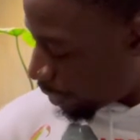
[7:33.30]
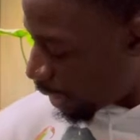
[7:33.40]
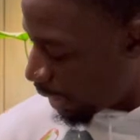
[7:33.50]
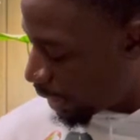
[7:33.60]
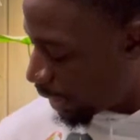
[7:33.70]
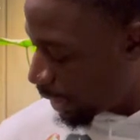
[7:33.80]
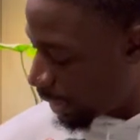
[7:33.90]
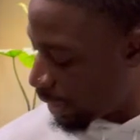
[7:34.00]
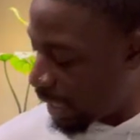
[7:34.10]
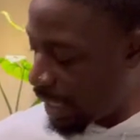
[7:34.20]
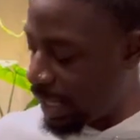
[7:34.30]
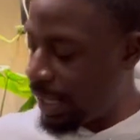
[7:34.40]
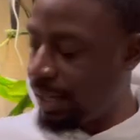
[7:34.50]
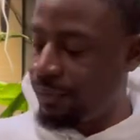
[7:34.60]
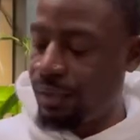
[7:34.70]
And then I
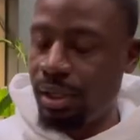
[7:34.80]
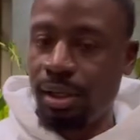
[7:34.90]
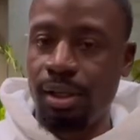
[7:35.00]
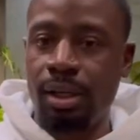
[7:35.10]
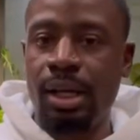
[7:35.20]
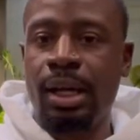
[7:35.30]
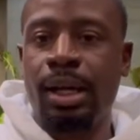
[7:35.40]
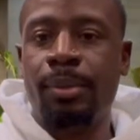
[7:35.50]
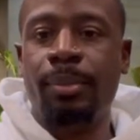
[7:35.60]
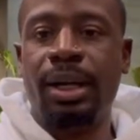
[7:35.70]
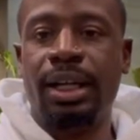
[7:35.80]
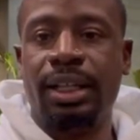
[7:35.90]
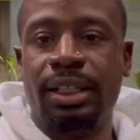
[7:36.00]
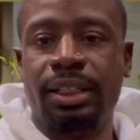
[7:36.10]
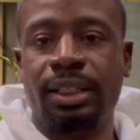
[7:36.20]
have here
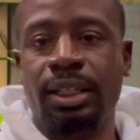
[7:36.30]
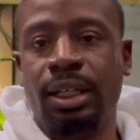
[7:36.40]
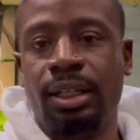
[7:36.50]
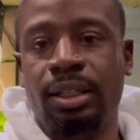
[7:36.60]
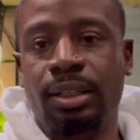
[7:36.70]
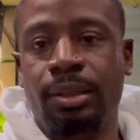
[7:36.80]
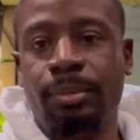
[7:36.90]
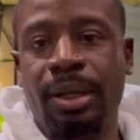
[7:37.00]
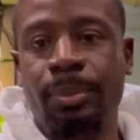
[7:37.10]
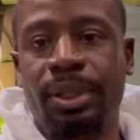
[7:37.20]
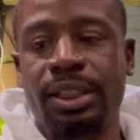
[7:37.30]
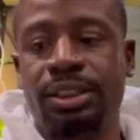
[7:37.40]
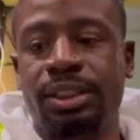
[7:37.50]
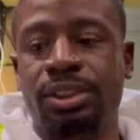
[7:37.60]
my my planting